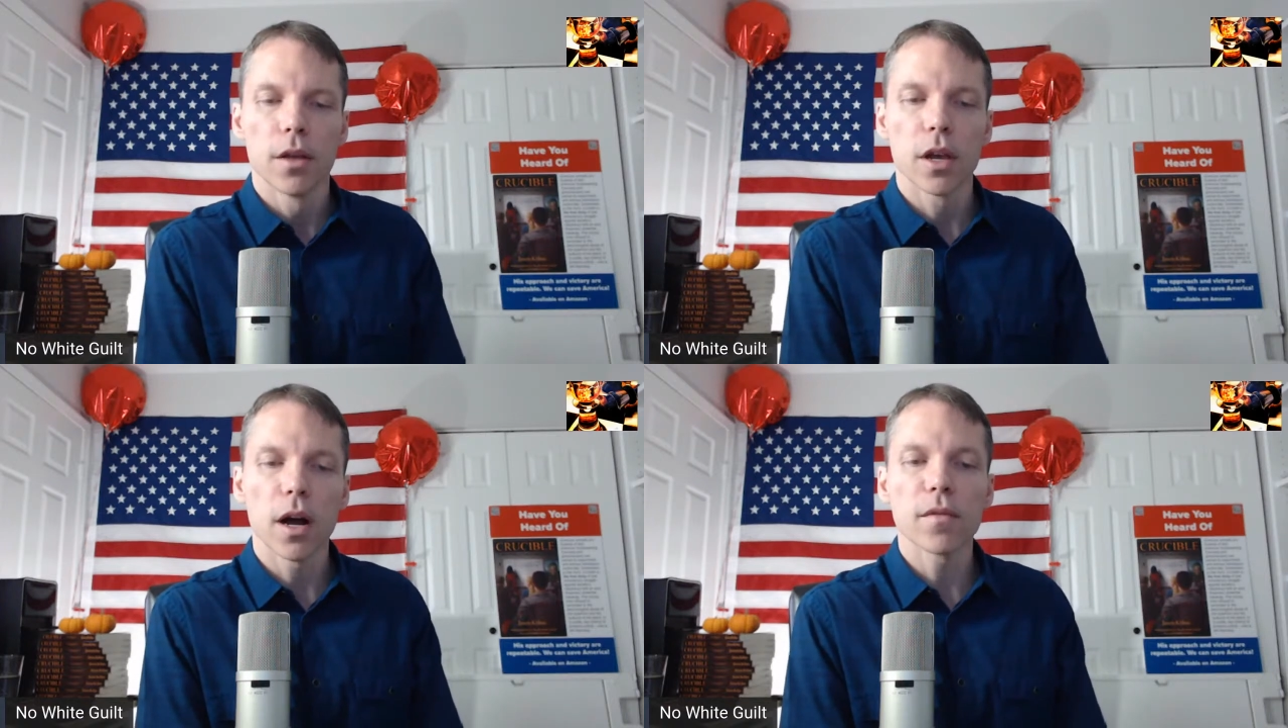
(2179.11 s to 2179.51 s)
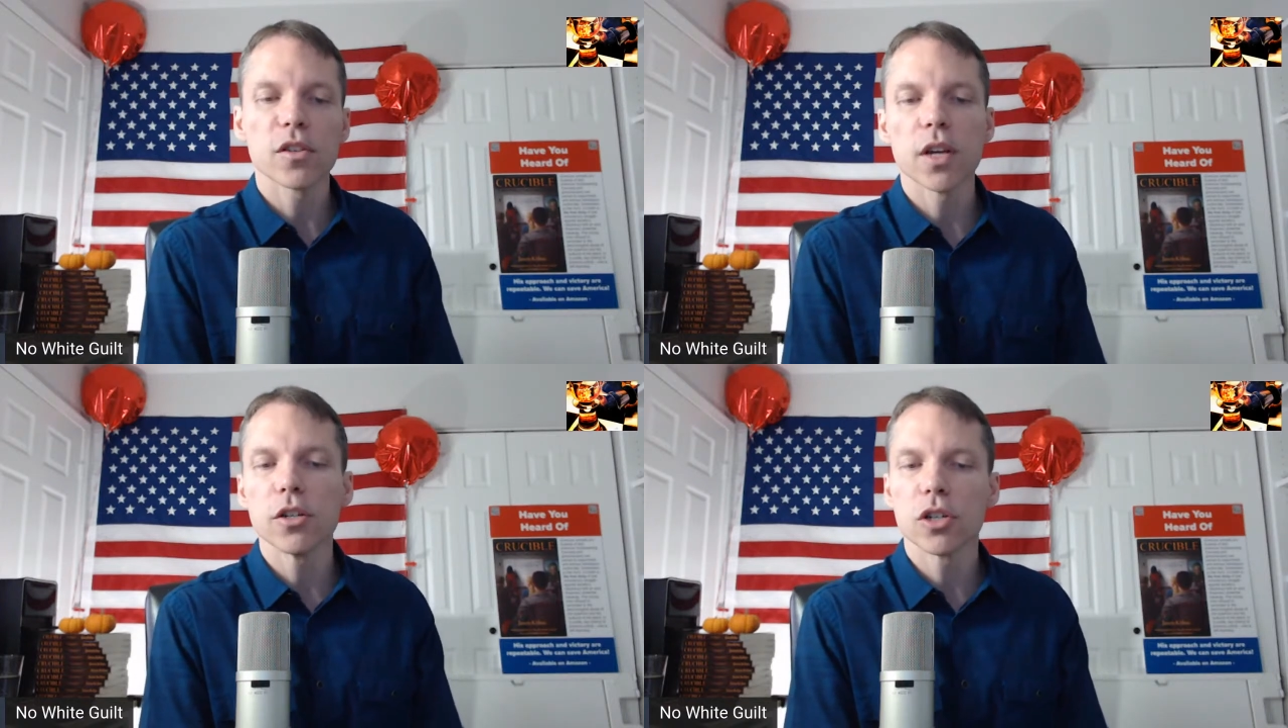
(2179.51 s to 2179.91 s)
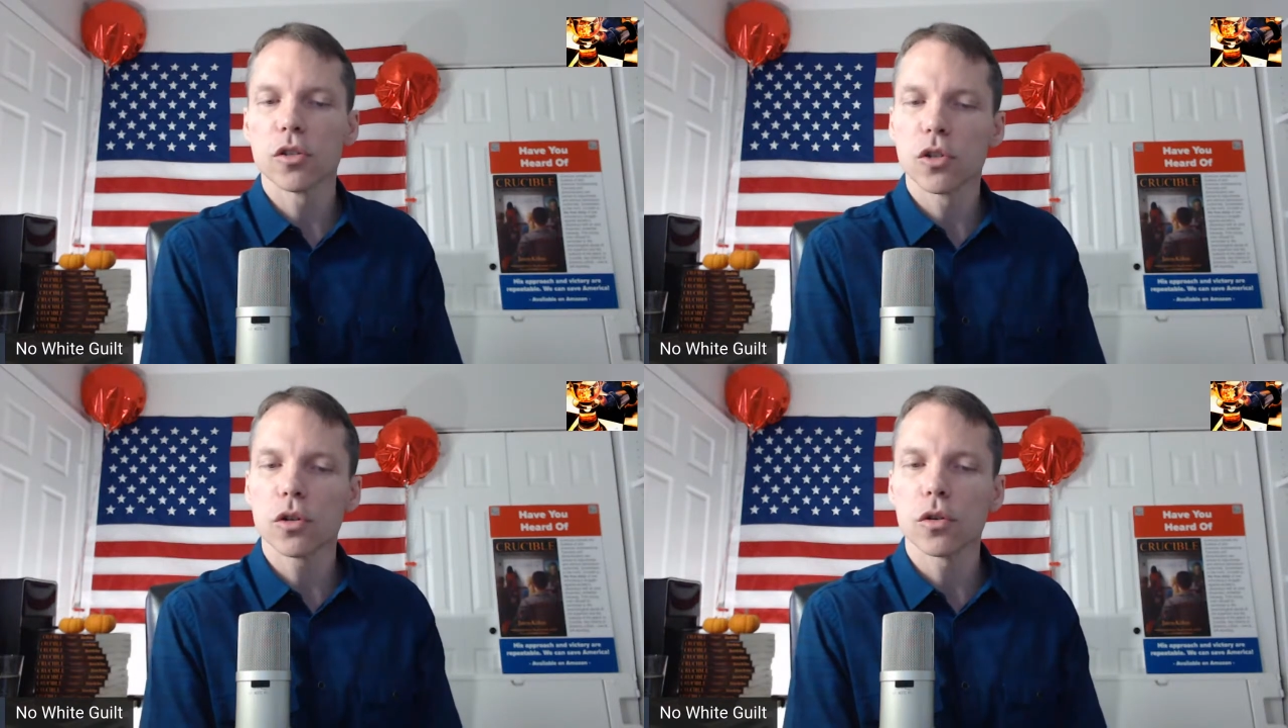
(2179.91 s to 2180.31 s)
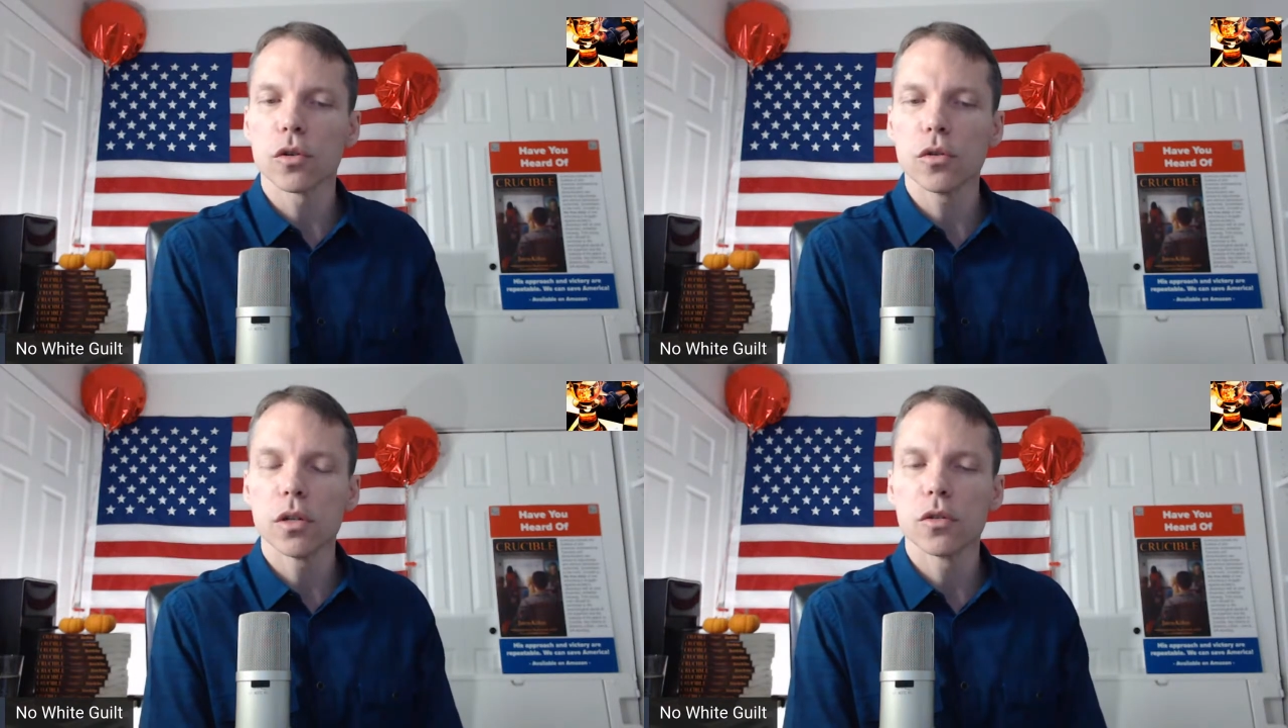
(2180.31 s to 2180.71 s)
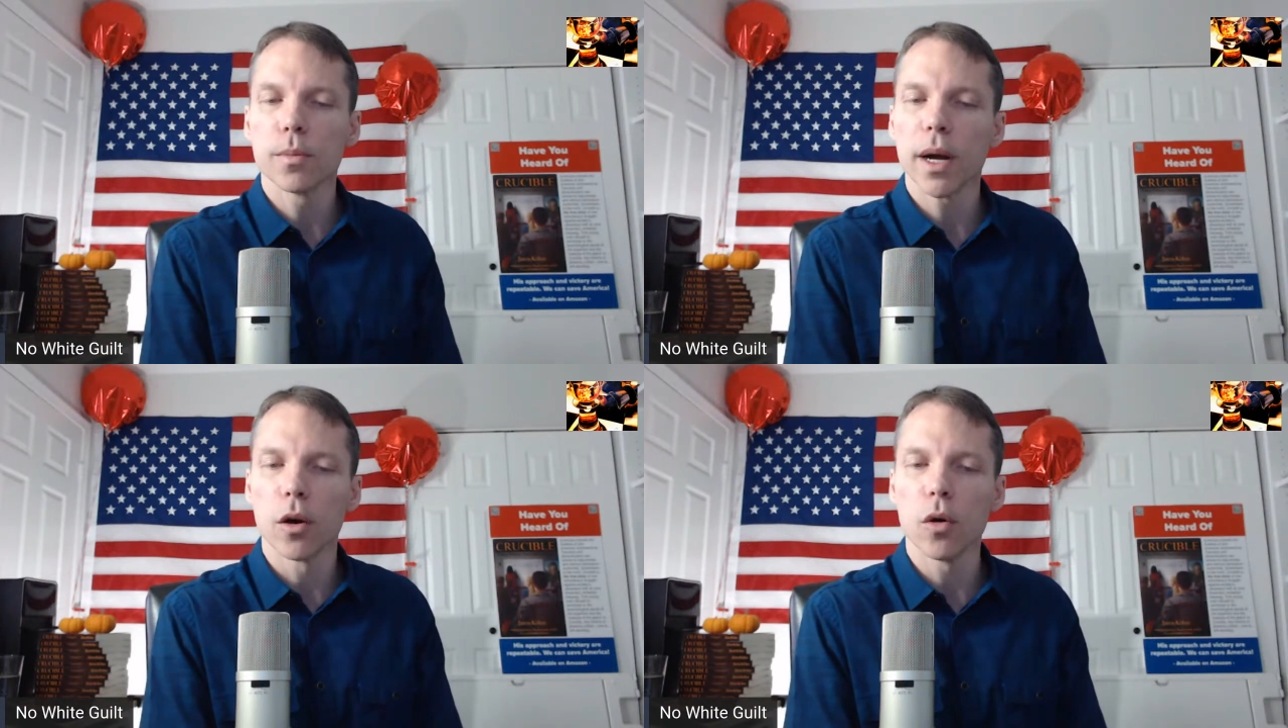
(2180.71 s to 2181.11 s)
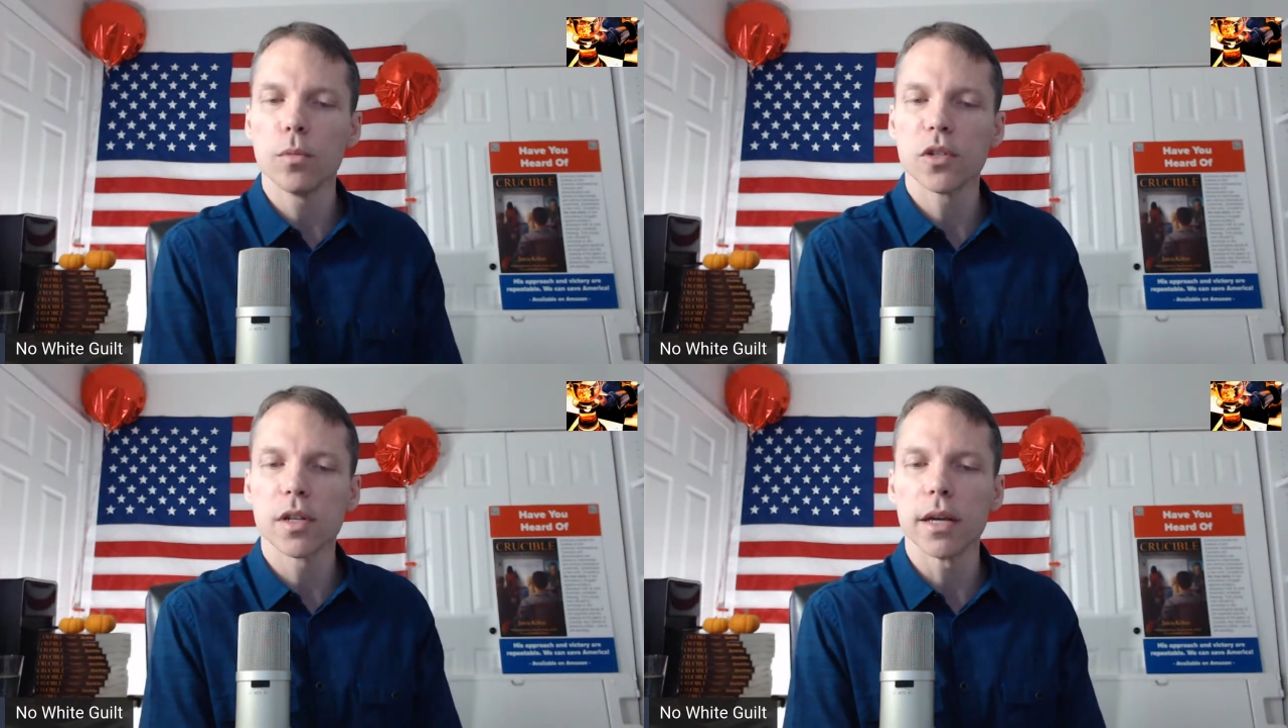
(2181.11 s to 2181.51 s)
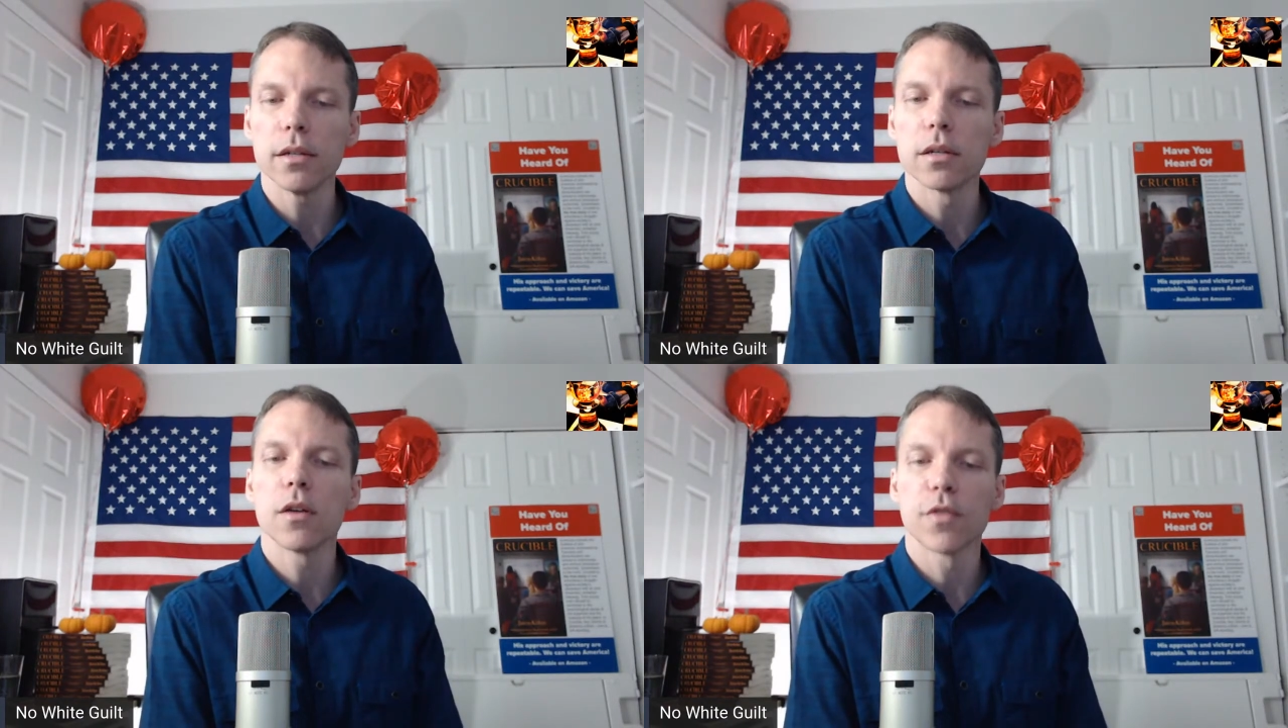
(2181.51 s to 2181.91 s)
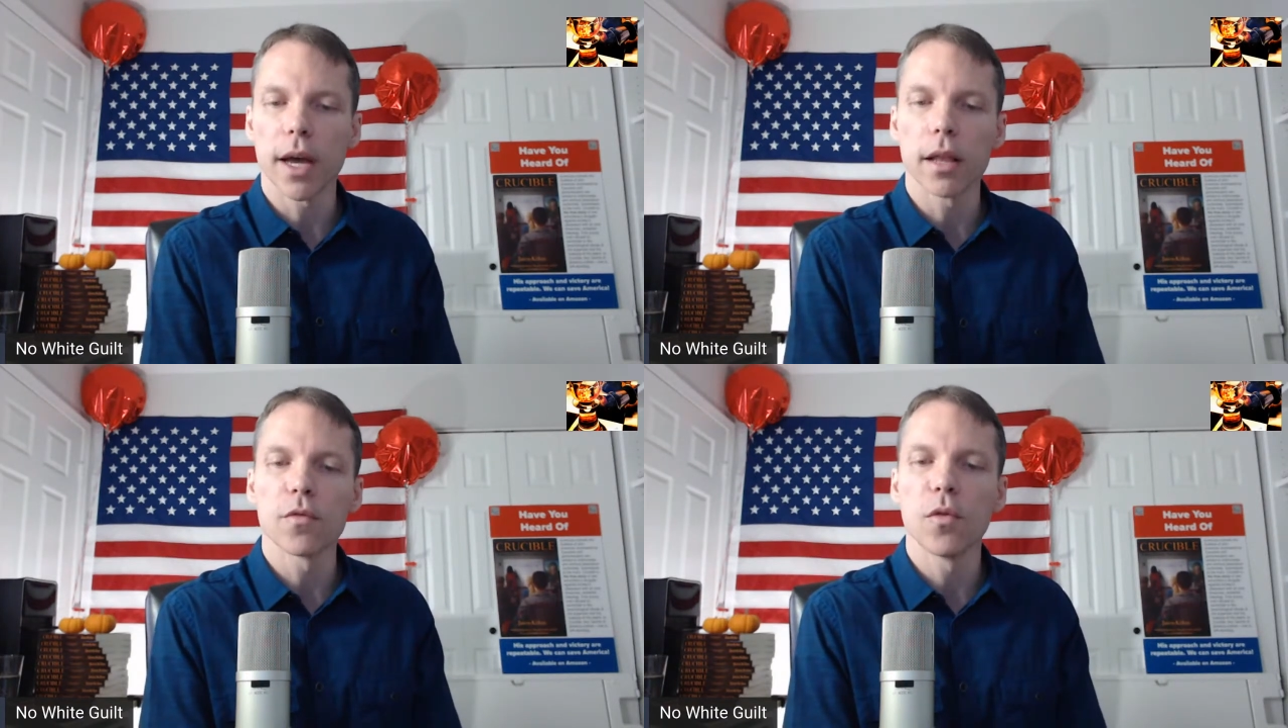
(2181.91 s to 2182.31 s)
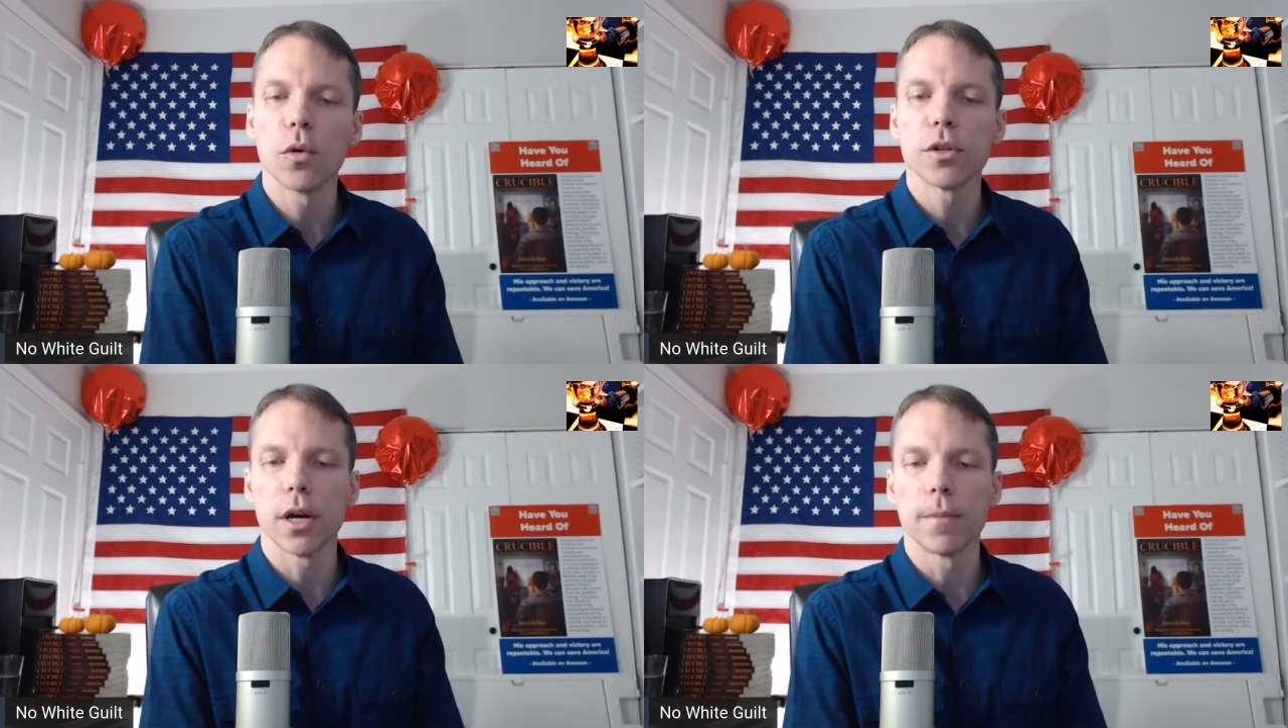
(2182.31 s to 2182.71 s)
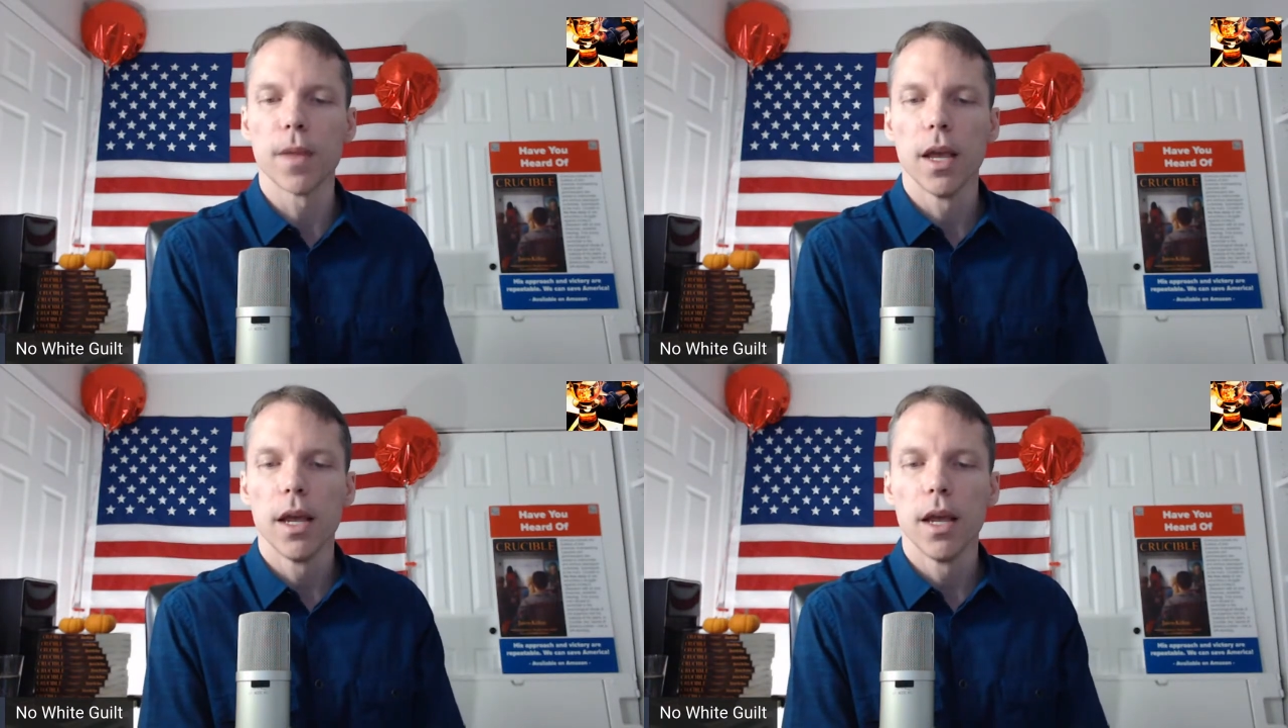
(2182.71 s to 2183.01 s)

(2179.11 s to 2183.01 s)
The conversation turned to my home state of California,